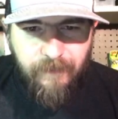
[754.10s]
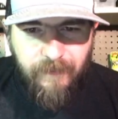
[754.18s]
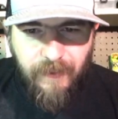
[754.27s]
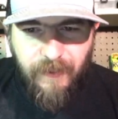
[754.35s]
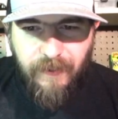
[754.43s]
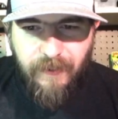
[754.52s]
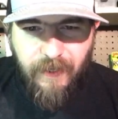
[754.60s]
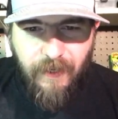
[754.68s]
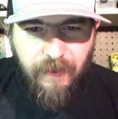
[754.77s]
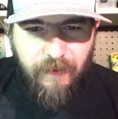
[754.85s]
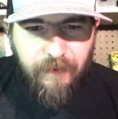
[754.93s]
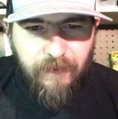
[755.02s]
Heck
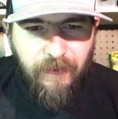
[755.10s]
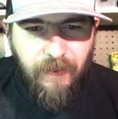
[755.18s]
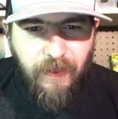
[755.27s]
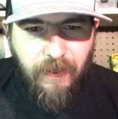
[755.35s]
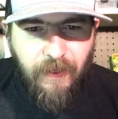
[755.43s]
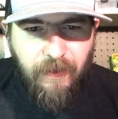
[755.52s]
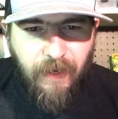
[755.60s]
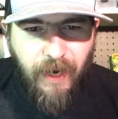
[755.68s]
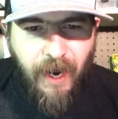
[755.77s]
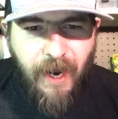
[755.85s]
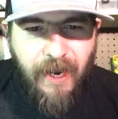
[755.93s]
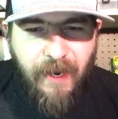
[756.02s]
yeah.
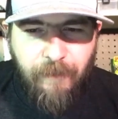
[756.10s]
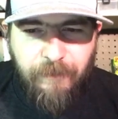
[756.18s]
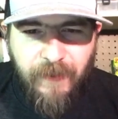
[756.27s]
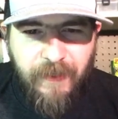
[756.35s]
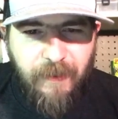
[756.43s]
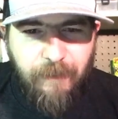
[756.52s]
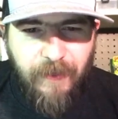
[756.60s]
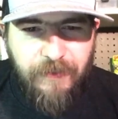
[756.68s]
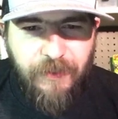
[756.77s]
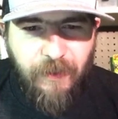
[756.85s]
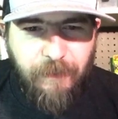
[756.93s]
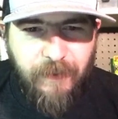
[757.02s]
I am thinking about
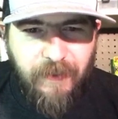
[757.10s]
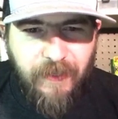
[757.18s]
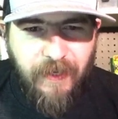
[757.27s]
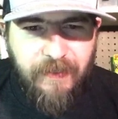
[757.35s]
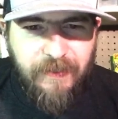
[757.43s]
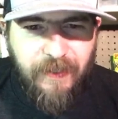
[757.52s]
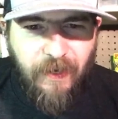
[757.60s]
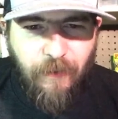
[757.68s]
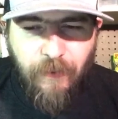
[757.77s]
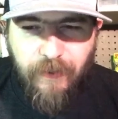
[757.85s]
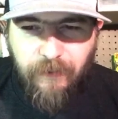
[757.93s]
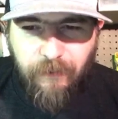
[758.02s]
jumping in that as a
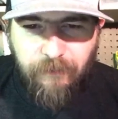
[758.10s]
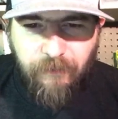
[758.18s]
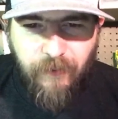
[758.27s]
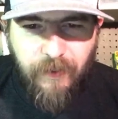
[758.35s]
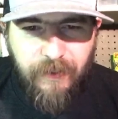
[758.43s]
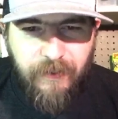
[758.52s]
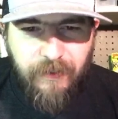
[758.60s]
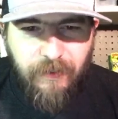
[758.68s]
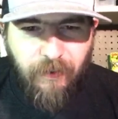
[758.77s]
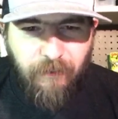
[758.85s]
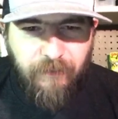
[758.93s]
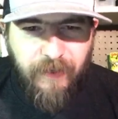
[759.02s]
co-angler, Frank. You
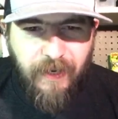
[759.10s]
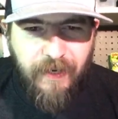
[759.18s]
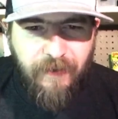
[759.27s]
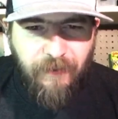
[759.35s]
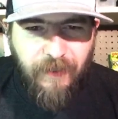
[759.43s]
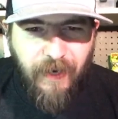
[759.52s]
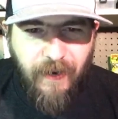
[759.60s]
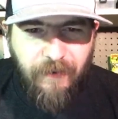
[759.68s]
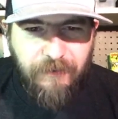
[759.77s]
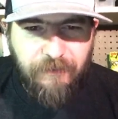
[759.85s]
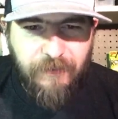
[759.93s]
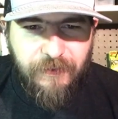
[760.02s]
know, if Kane or
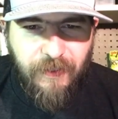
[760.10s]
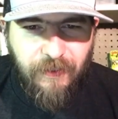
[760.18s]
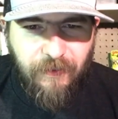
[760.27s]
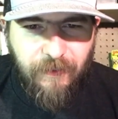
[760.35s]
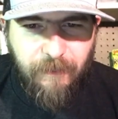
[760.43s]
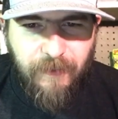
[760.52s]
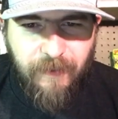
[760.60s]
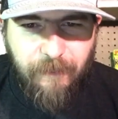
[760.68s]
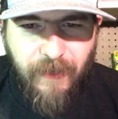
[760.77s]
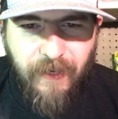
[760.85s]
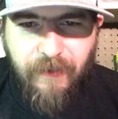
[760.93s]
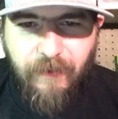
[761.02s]
Kyle's fishing, I'd love to be in the
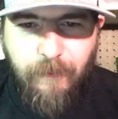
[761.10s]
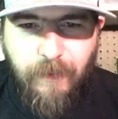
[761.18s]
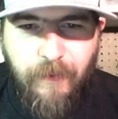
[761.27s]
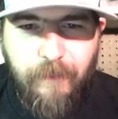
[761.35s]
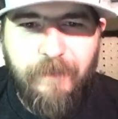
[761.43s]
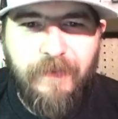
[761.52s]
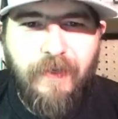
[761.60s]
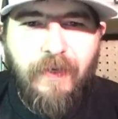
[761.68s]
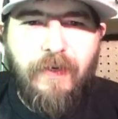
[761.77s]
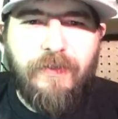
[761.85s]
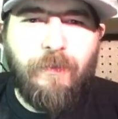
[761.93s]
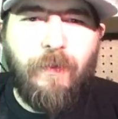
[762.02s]
back of their boat.
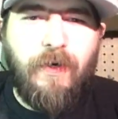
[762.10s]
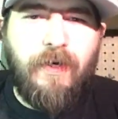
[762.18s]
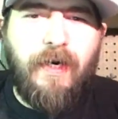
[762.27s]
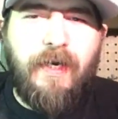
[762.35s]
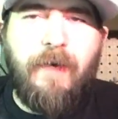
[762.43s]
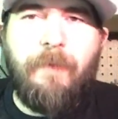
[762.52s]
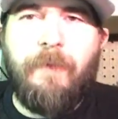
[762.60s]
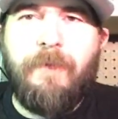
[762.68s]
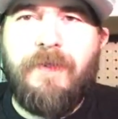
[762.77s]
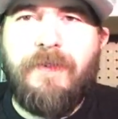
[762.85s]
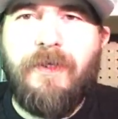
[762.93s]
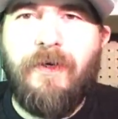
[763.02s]
So where did I come up
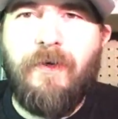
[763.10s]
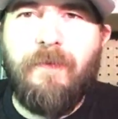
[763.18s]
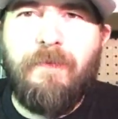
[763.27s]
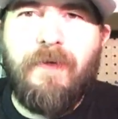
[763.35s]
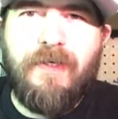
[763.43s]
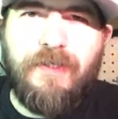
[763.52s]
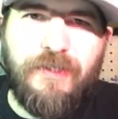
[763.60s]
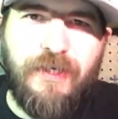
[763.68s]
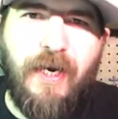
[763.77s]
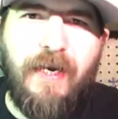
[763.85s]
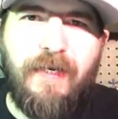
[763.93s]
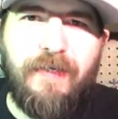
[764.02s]
with the term
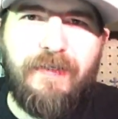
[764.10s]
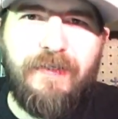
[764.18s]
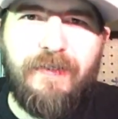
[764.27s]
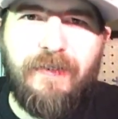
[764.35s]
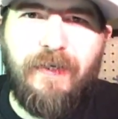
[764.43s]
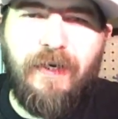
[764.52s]
Jaints?